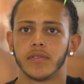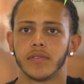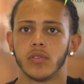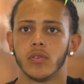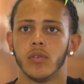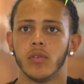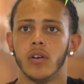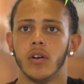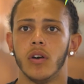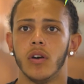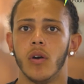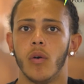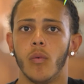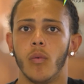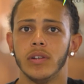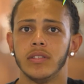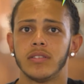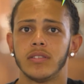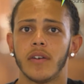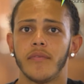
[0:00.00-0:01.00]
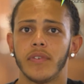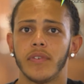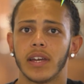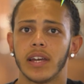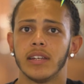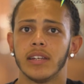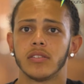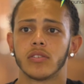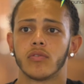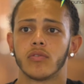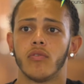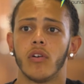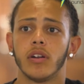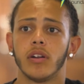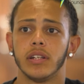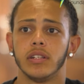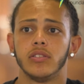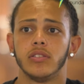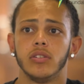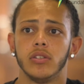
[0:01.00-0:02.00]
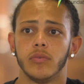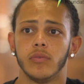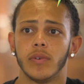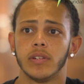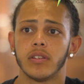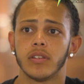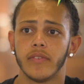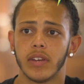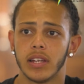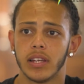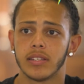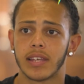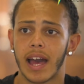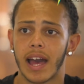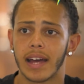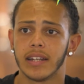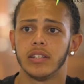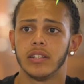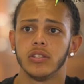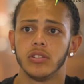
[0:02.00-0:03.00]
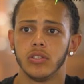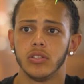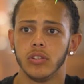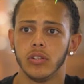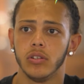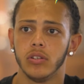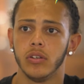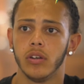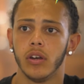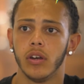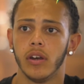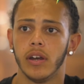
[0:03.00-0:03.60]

So when something is granted to you, when something is handed to you,